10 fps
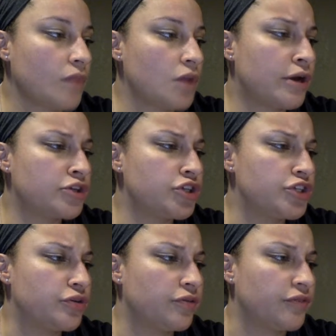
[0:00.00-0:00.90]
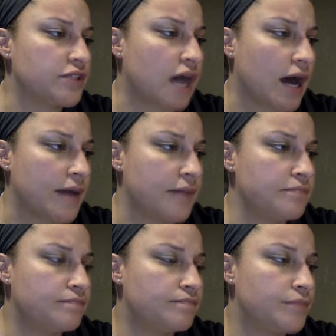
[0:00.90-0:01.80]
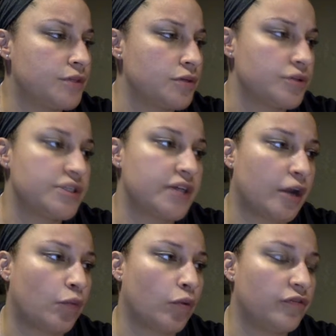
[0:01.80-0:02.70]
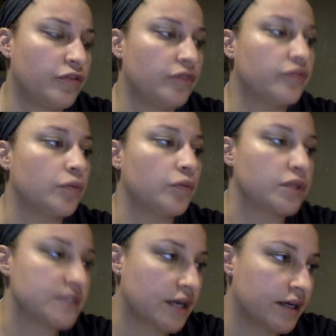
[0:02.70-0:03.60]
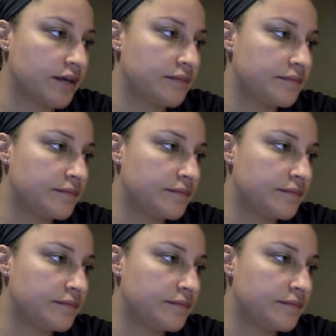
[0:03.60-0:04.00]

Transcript: you actually do it for time. So stand on one foot for 1 second.